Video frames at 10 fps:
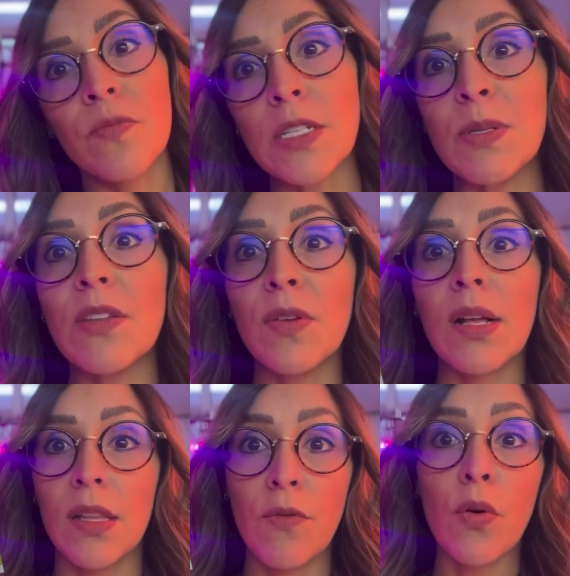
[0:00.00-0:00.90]

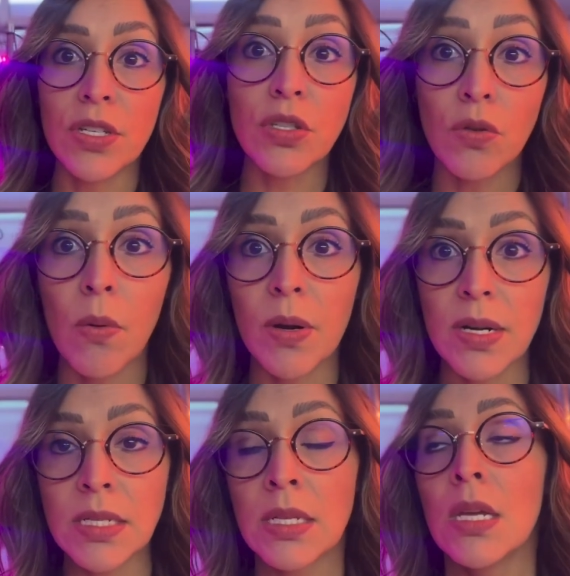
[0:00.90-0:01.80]
specifically for
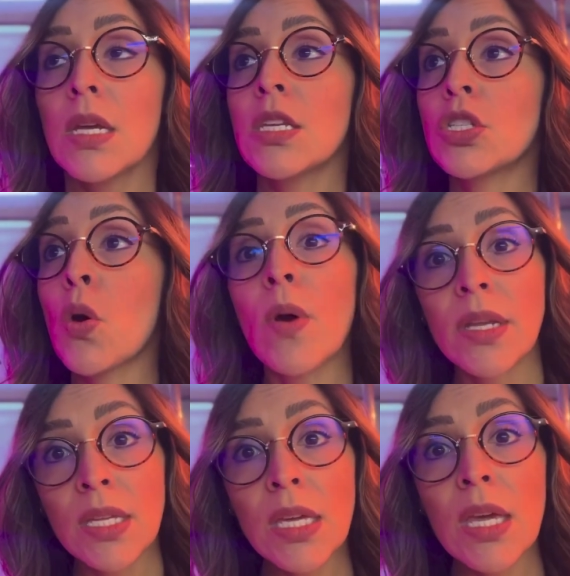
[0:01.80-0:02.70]
strawberries. So we're
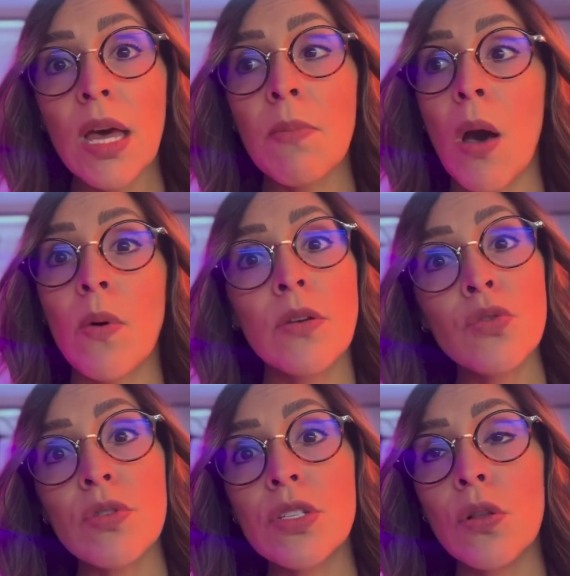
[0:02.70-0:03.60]
thinking about a
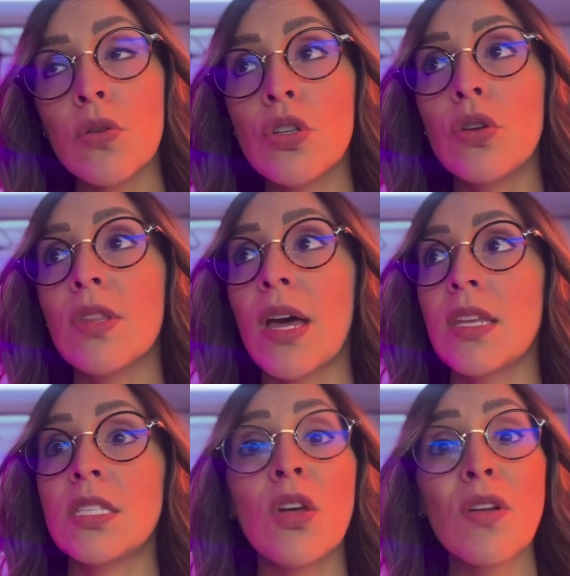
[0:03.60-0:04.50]
nutrient solution that
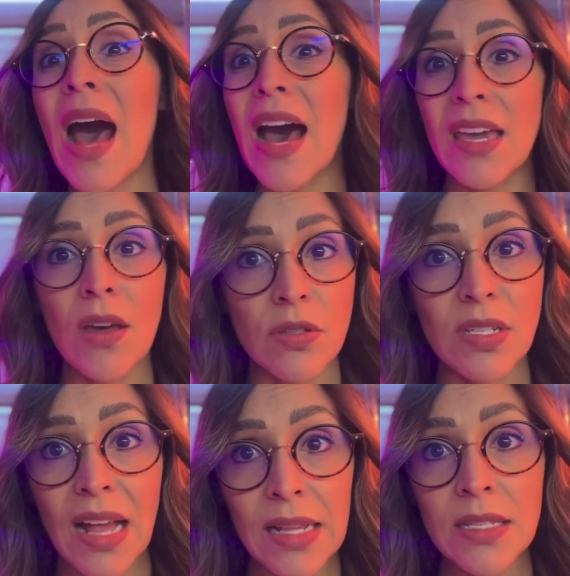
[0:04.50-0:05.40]
is not high on
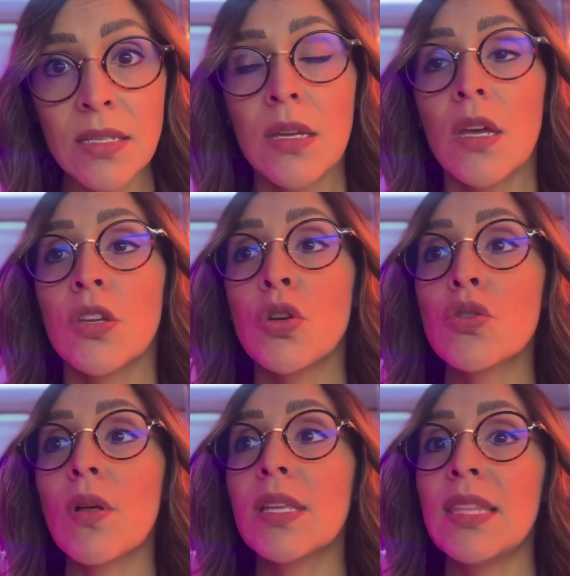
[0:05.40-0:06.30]
salts.
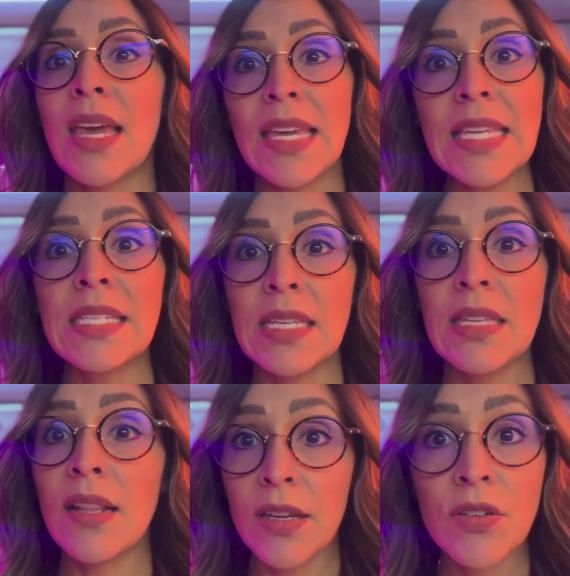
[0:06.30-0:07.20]
Usually the E C,
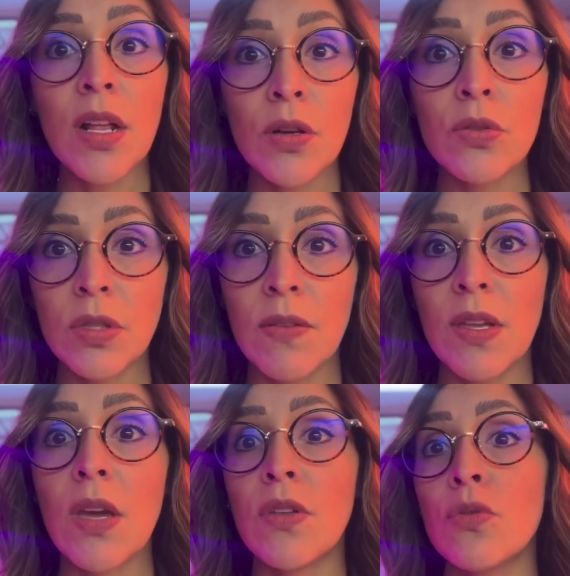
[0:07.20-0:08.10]
the electrical
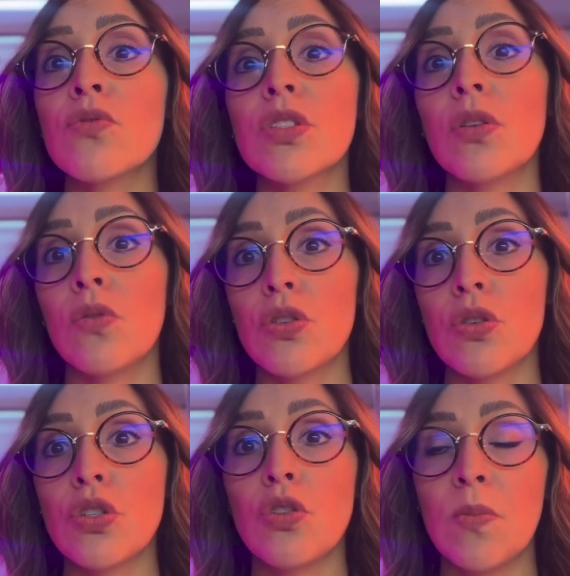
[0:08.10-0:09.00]
conductivity of the nutrient
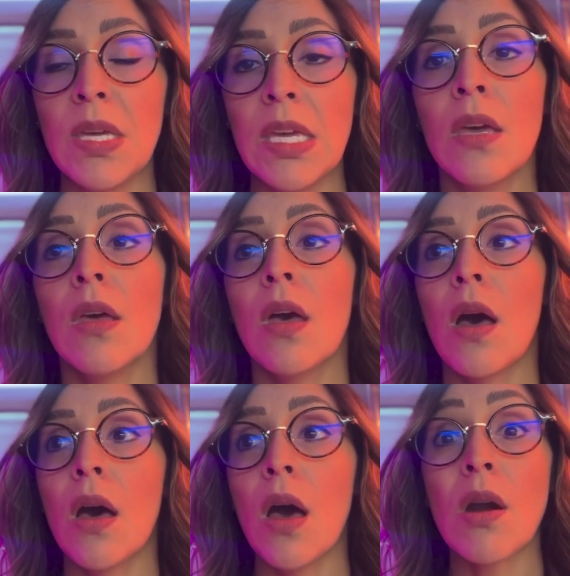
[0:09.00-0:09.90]
solution, should be
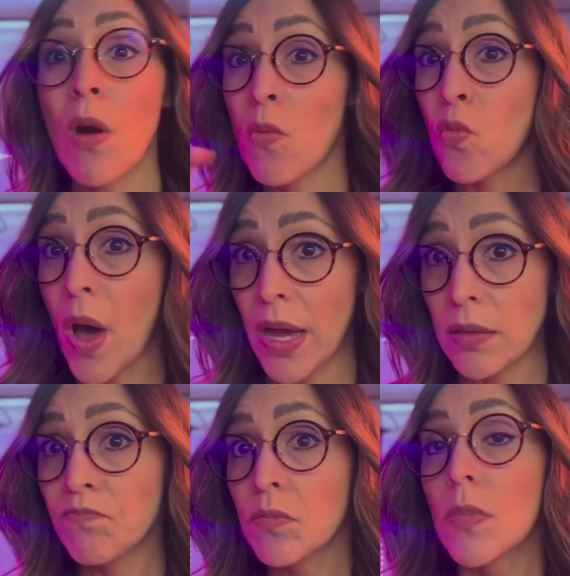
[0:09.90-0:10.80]
uh, around
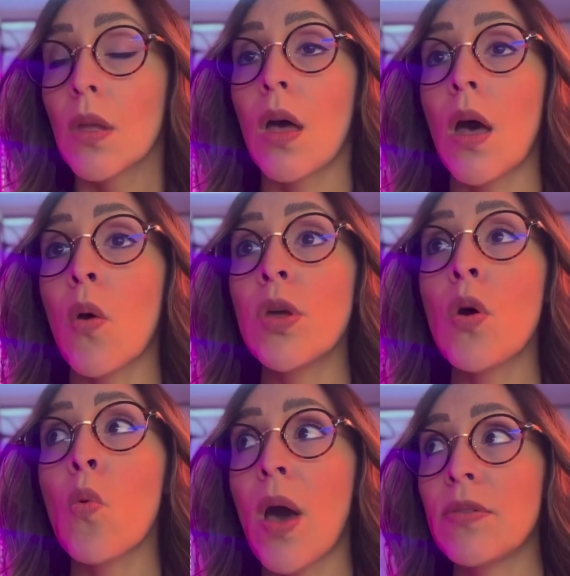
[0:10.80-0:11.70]
one. Uh, we
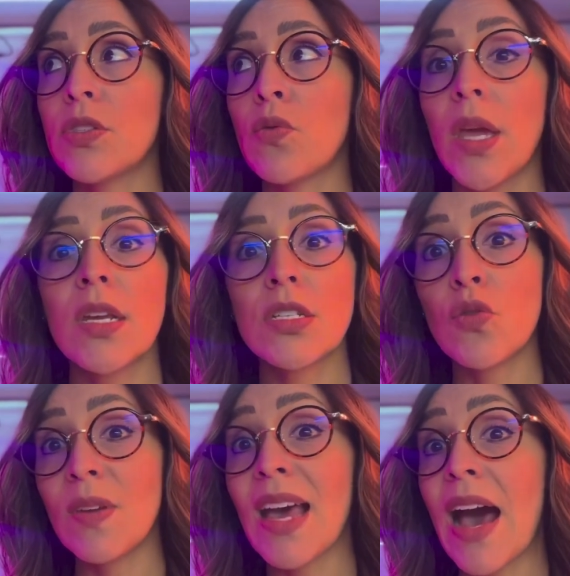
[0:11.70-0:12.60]
don't want the drainage
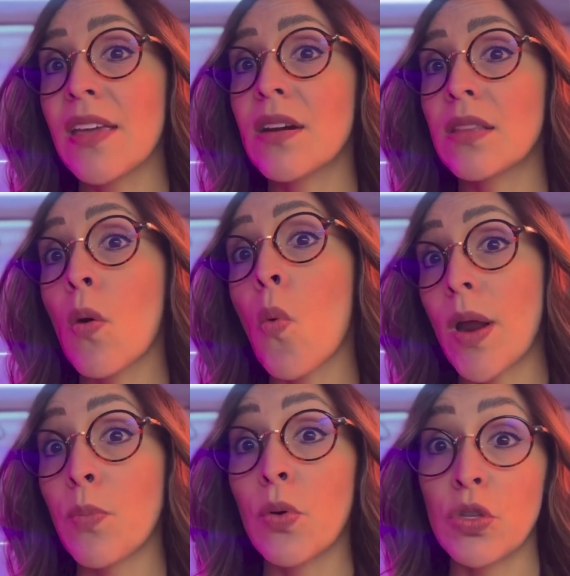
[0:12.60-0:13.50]
to be higher than
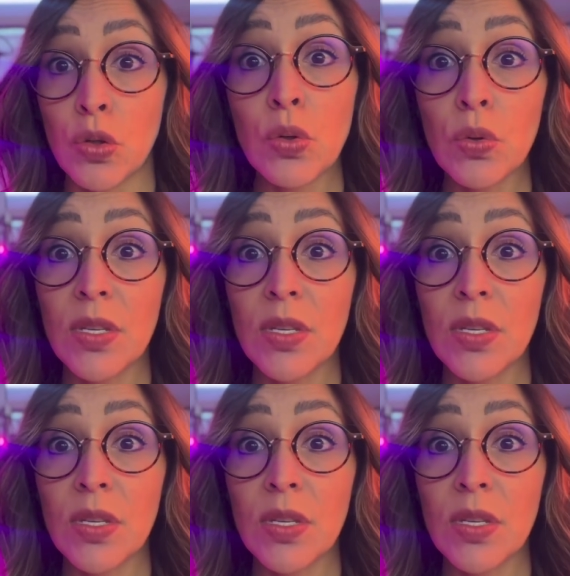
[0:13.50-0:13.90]
one point two,